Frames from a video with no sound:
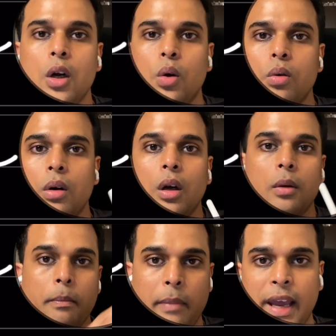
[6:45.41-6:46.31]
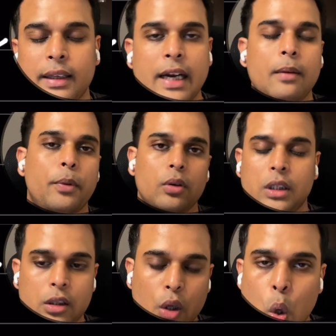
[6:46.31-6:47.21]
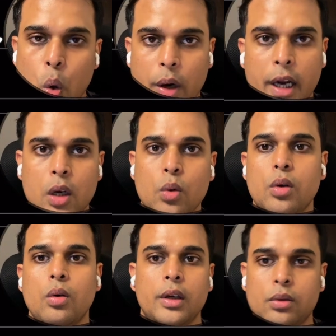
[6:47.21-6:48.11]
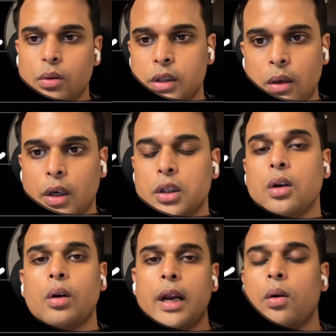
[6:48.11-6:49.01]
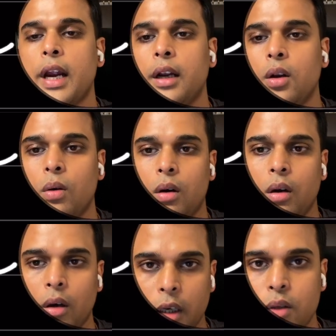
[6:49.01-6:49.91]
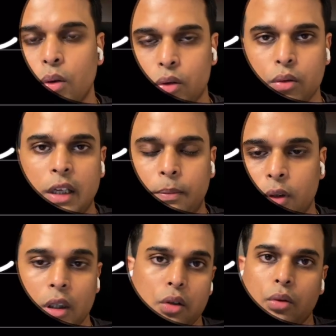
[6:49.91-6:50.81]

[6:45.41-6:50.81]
to make that process go into your resource allocation or allocate your resource to that process,